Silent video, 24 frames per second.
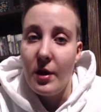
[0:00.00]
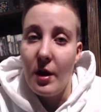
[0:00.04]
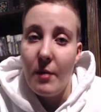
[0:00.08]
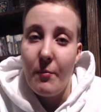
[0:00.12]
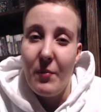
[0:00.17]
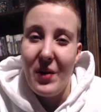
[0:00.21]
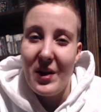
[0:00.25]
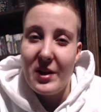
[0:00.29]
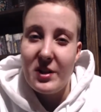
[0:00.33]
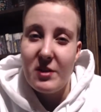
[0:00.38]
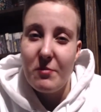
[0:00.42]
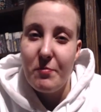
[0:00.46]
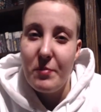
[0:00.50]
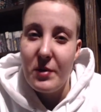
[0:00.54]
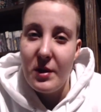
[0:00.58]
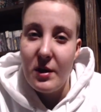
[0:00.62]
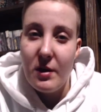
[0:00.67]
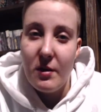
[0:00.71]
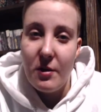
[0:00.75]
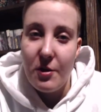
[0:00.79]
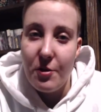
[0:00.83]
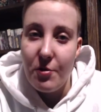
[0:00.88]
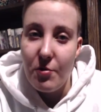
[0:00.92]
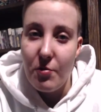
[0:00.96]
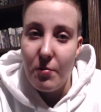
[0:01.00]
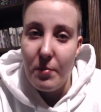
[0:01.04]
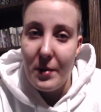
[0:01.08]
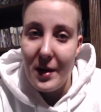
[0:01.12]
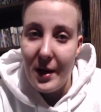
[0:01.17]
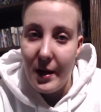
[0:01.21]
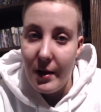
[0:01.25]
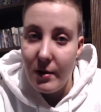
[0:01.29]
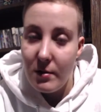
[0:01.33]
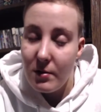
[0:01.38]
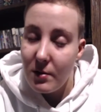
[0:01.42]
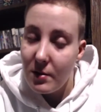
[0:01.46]
up XP through
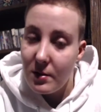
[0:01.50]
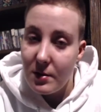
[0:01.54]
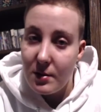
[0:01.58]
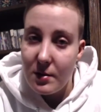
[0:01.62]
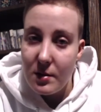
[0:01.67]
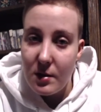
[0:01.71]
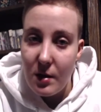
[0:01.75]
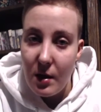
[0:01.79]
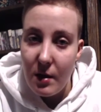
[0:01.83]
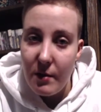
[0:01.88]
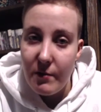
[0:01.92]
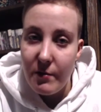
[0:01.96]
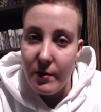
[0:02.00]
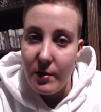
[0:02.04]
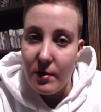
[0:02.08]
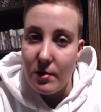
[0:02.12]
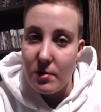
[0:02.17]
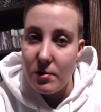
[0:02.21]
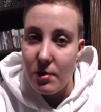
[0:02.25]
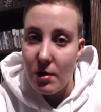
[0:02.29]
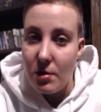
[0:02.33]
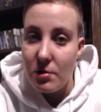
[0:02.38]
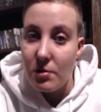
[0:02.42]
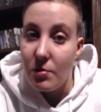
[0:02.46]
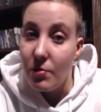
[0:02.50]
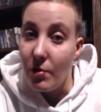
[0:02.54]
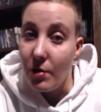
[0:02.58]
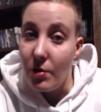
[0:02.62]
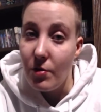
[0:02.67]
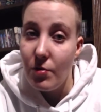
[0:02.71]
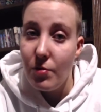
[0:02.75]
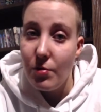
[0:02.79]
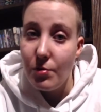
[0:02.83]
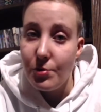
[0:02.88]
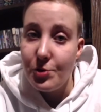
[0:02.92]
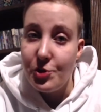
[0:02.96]
battle and stuff. And there's also a
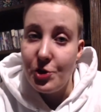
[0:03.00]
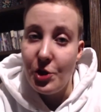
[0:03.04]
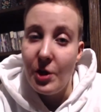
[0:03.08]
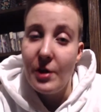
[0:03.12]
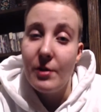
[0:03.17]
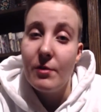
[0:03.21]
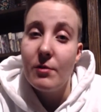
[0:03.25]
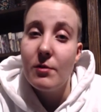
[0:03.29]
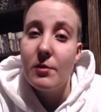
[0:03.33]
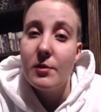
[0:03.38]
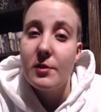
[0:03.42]
cool general